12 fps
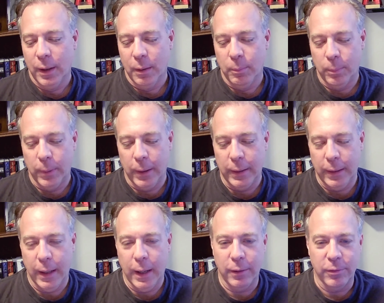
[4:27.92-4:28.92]
But
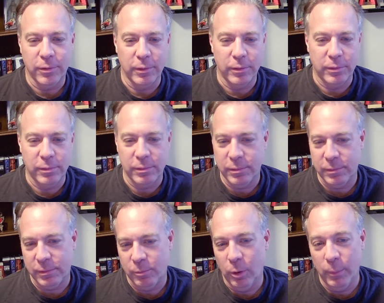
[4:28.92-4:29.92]
yeah, this
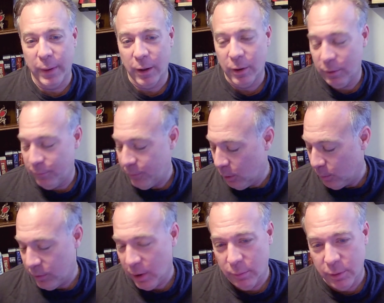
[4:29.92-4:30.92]
is, will it make a good film or
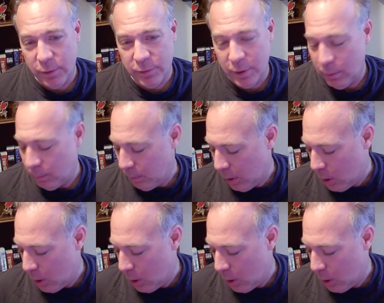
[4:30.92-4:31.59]
television show?